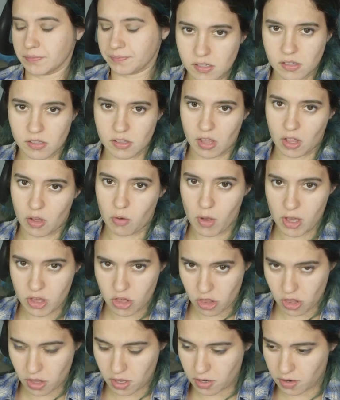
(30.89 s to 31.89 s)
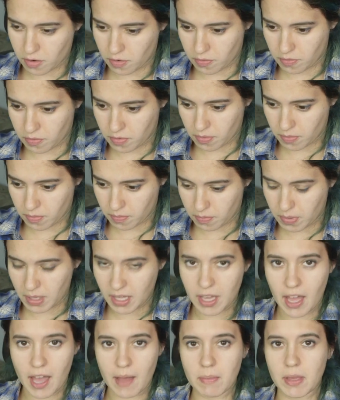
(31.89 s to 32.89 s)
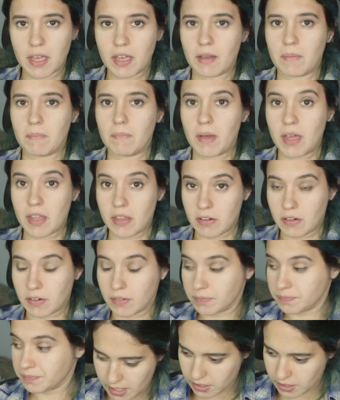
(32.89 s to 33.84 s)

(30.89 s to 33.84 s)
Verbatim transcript: So the question of becoming a mother